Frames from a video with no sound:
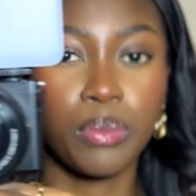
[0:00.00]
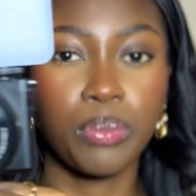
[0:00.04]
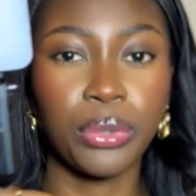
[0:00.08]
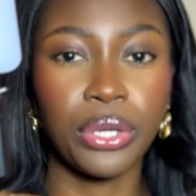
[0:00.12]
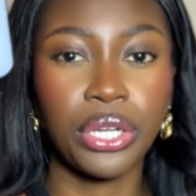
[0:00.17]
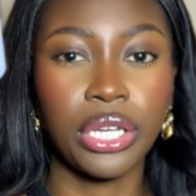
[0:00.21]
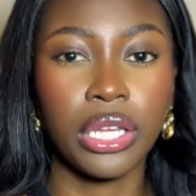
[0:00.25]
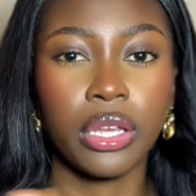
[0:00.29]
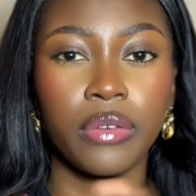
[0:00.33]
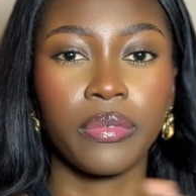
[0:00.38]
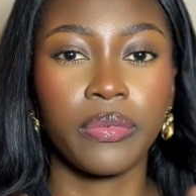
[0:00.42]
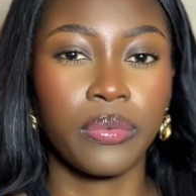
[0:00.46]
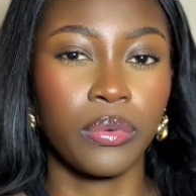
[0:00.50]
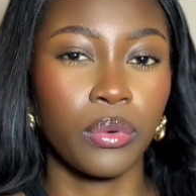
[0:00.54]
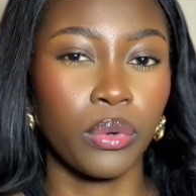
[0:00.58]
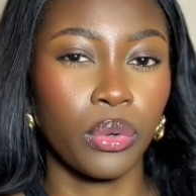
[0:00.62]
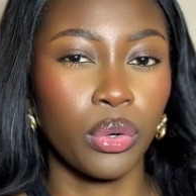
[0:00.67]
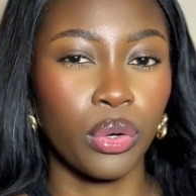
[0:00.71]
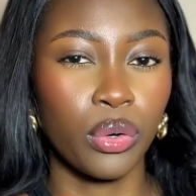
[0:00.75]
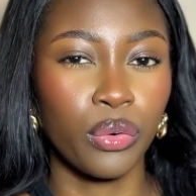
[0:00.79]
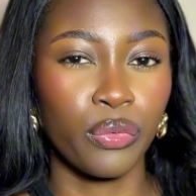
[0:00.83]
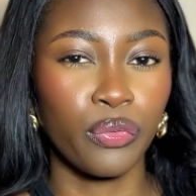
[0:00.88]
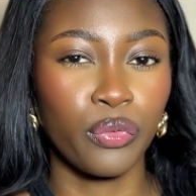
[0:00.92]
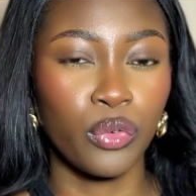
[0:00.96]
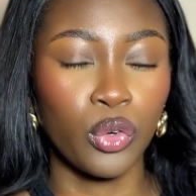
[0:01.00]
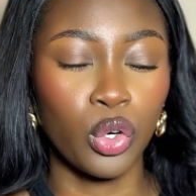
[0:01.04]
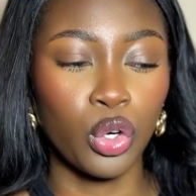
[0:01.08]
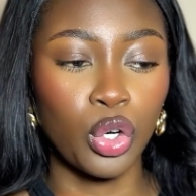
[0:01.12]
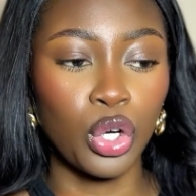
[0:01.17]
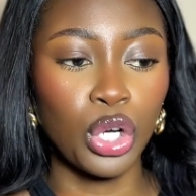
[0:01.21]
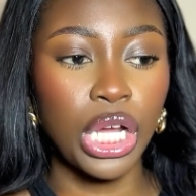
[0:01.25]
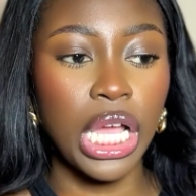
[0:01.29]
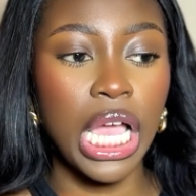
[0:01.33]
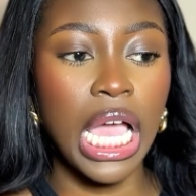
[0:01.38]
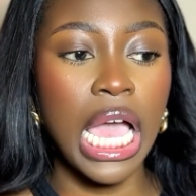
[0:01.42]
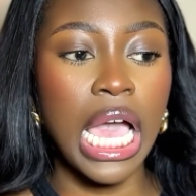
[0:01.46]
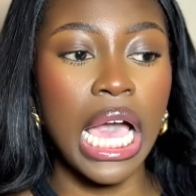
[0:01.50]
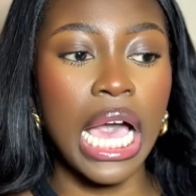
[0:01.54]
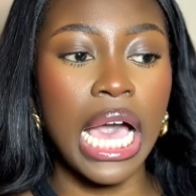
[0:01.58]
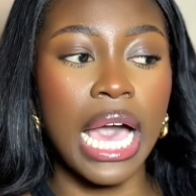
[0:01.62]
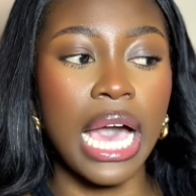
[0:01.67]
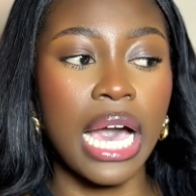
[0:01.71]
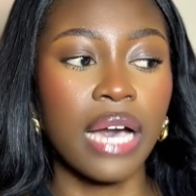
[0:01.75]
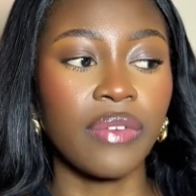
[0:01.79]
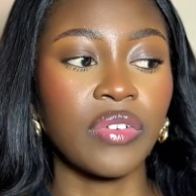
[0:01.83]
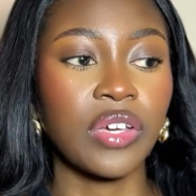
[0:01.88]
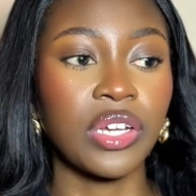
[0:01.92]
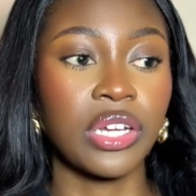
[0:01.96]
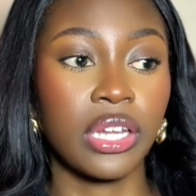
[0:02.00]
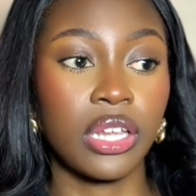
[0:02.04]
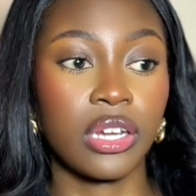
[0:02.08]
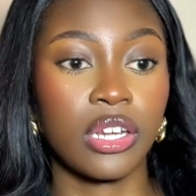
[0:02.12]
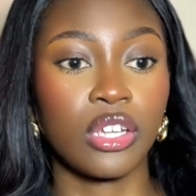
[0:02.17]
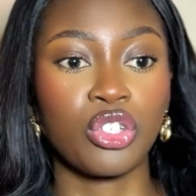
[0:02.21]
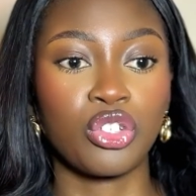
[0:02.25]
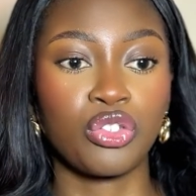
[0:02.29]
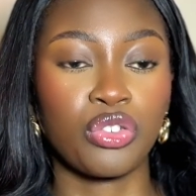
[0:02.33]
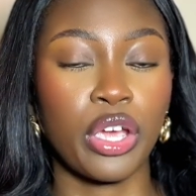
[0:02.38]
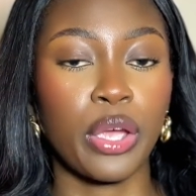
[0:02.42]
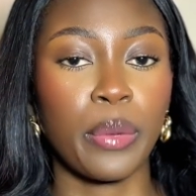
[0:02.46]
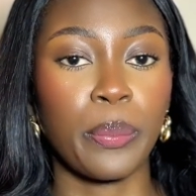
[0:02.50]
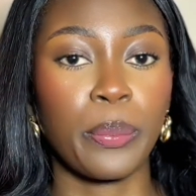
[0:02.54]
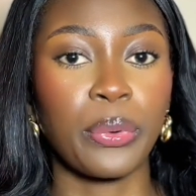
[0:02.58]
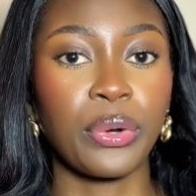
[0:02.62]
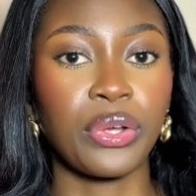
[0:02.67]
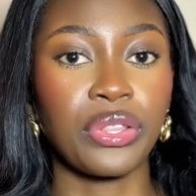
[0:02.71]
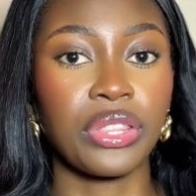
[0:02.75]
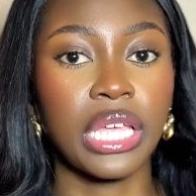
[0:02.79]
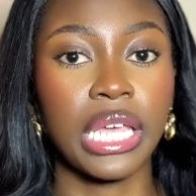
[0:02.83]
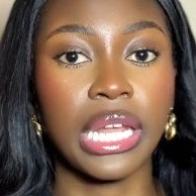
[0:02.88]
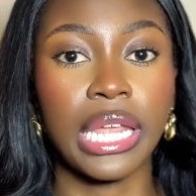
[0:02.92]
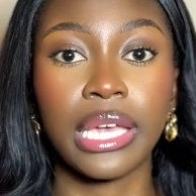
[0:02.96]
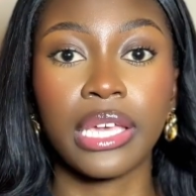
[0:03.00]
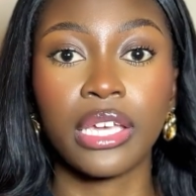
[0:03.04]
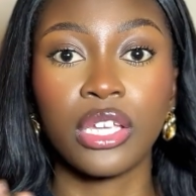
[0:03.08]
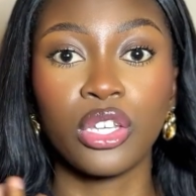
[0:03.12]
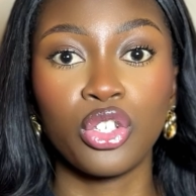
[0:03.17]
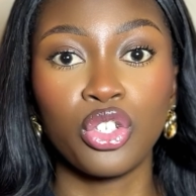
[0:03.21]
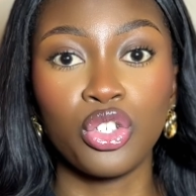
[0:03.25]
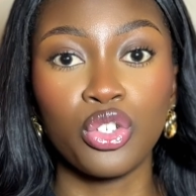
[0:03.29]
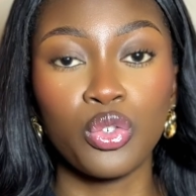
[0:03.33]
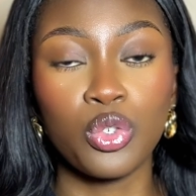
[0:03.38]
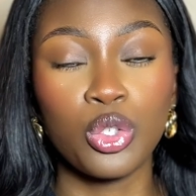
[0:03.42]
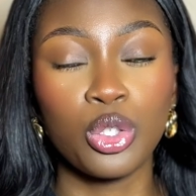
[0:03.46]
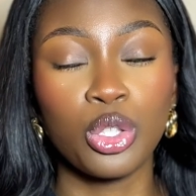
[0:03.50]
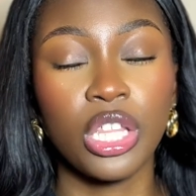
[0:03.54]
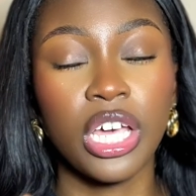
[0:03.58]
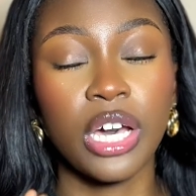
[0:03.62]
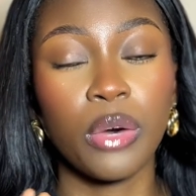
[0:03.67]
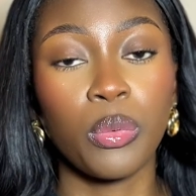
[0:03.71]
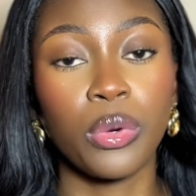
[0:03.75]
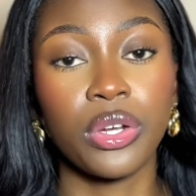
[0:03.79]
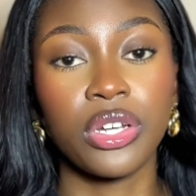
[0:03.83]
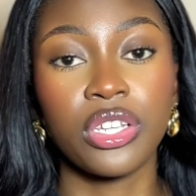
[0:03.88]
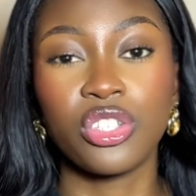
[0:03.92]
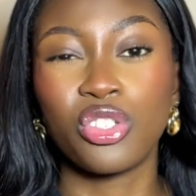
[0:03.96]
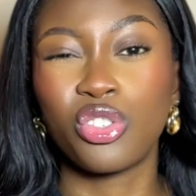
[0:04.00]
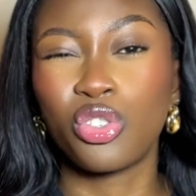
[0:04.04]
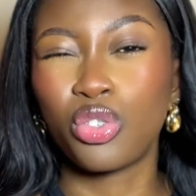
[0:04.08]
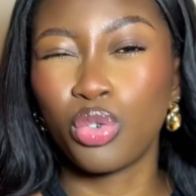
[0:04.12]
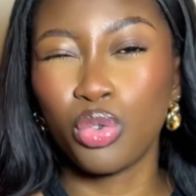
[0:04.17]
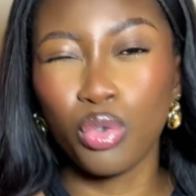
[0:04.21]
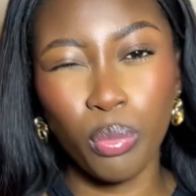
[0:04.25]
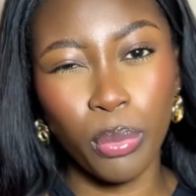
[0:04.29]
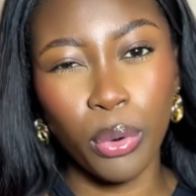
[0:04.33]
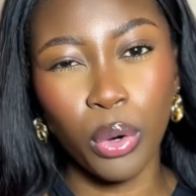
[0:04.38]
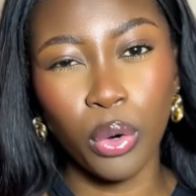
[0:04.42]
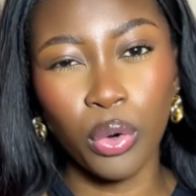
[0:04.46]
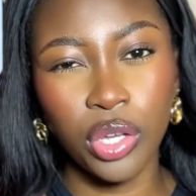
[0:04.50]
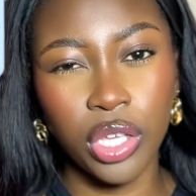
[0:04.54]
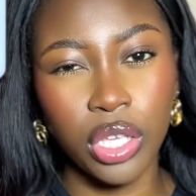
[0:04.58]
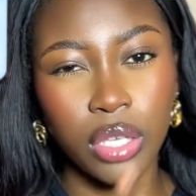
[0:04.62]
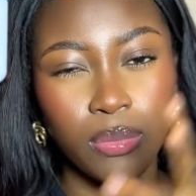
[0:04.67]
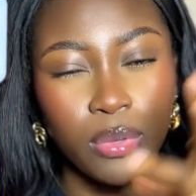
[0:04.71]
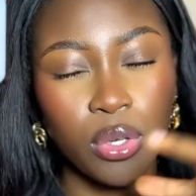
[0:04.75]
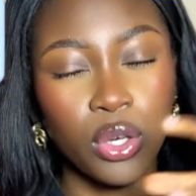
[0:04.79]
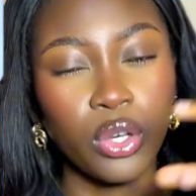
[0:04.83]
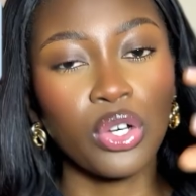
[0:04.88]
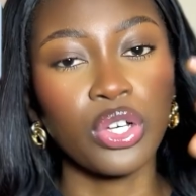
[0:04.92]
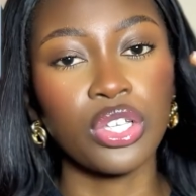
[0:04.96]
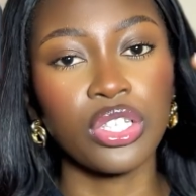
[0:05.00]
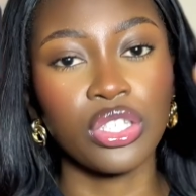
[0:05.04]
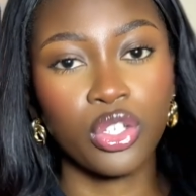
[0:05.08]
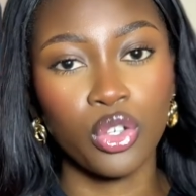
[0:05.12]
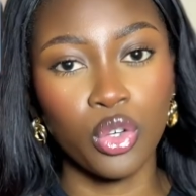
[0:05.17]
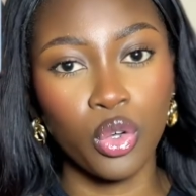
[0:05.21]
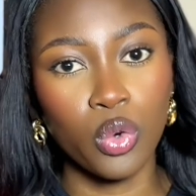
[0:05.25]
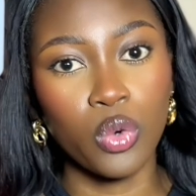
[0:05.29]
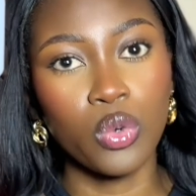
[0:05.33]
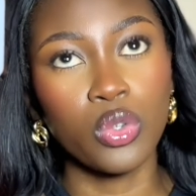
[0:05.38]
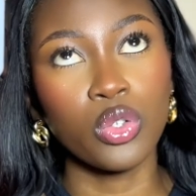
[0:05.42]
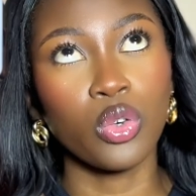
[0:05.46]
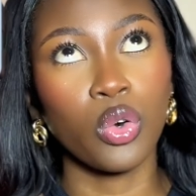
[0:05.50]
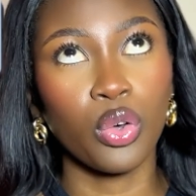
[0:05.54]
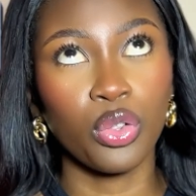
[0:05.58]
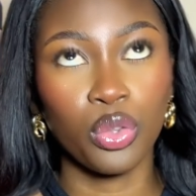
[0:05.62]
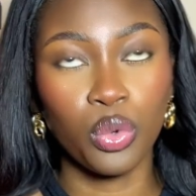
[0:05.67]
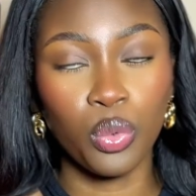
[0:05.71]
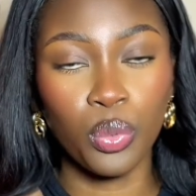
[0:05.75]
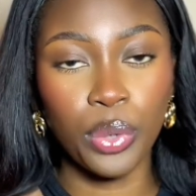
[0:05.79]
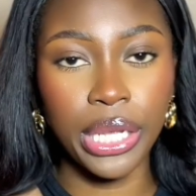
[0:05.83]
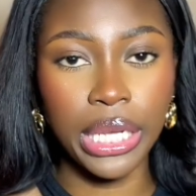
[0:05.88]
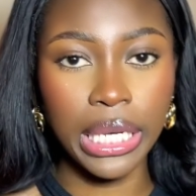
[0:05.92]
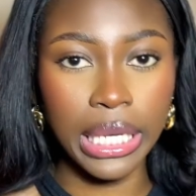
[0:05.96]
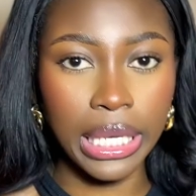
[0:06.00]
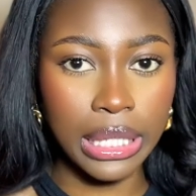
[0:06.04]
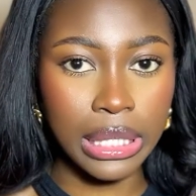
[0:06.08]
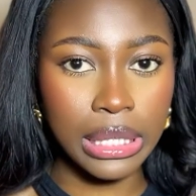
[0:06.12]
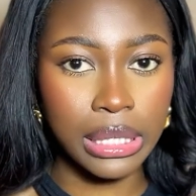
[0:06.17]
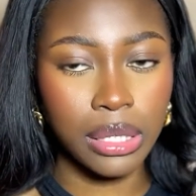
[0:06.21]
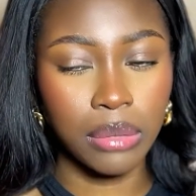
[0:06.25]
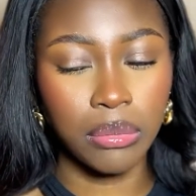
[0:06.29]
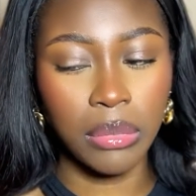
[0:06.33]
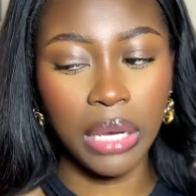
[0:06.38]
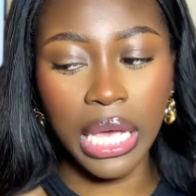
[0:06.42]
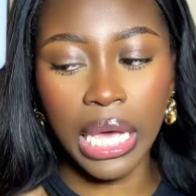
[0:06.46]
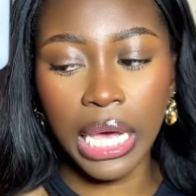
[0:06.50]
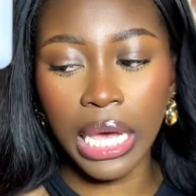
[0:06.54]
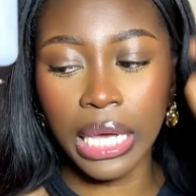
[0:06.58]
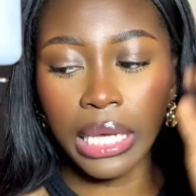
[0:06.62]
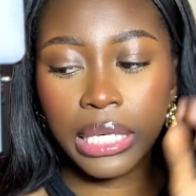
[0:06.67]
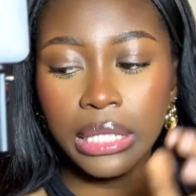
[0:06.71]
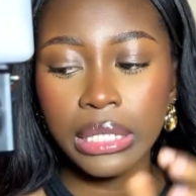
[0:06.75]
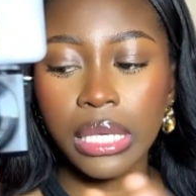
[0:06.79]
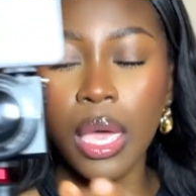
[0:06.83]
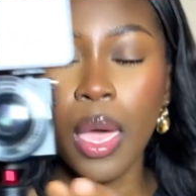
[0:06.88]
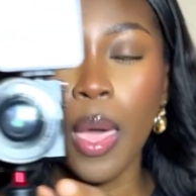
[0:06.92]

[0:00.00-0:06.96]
but then for a vlog I have another tripod that I can use. That one is too bulky because it goes all the way like to my height,